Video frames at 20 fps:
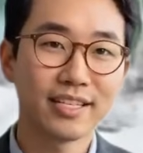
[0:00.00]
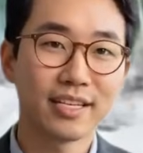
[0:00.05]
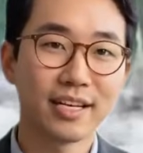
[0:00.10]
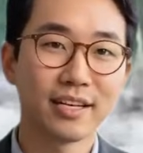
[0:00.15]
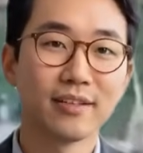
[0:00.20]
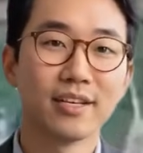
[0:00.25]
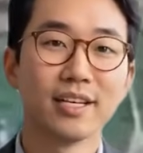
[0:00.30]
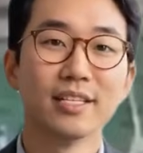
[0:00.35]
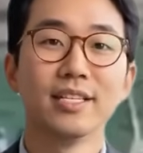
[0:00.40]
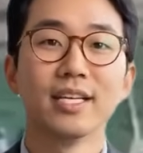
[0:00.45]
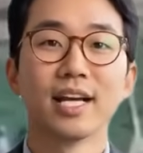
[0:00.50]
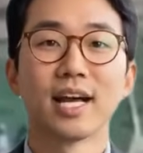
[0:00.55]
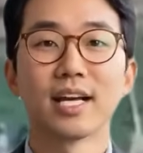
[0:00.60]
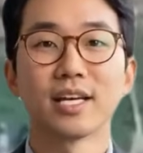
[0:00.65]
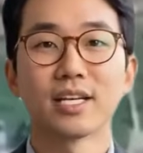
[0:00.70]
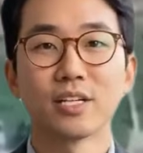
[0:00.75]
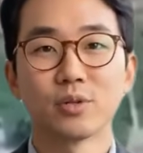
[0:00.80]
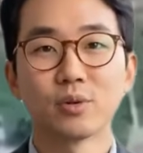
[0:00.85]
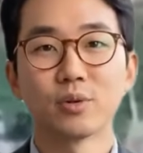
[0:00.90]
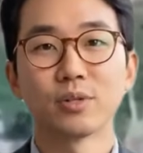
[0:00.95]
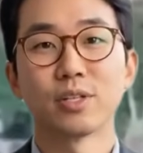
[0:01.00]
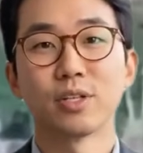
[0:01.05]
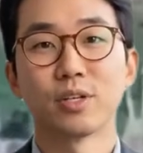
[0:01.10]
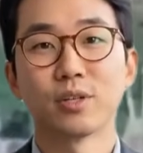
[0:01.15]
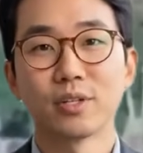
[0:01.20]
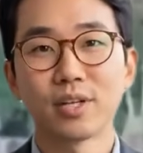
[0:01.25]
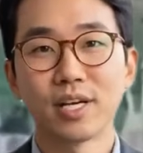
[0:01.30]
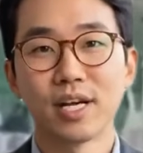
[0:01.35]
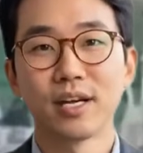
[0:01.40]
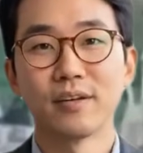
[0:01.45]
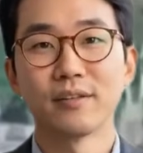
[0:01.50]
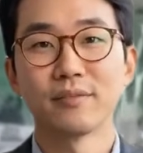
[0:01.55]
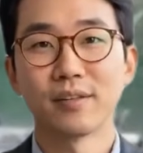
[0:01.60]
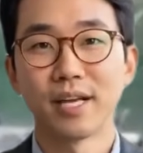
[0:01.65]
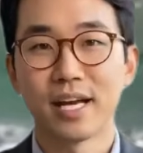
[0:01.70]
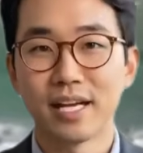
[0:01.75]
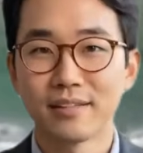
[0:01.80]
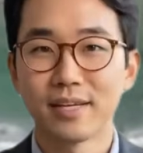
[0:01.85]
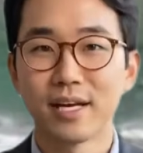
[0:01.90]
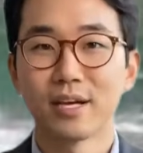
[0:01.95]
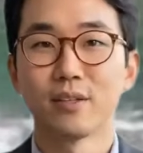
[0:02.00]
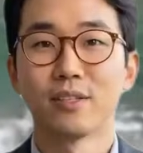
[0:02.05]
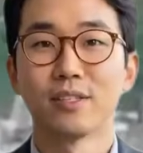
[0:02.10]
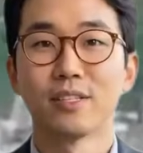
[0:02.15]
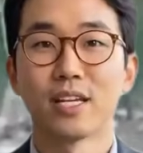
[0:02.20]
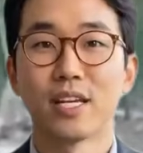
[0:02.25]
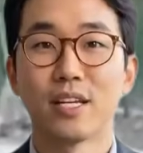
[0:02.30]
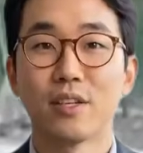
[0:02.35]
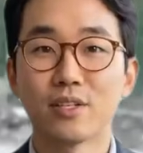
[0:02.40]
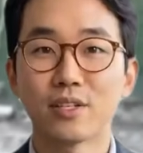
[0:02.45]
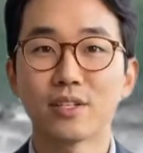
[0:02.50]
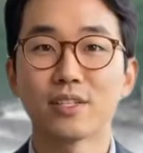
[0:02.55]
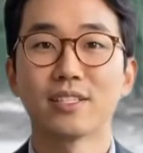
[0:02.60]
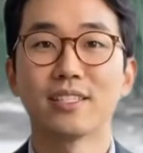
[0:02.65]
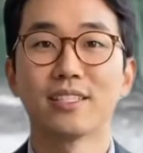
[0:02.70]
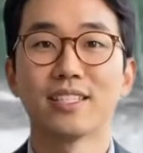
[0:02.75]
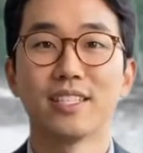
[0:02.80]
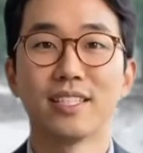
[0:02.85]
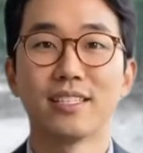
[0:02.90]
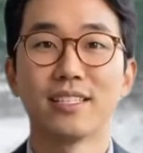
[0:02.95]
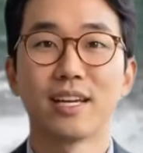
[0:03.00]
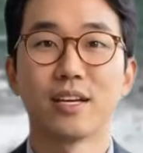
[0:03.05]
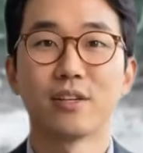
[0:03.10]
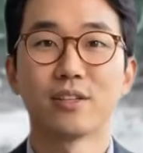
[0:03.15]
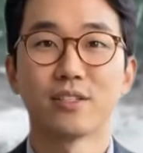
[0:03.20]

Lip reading: Another of our rocket gunners scores a hit, disabling the vehicle's steering.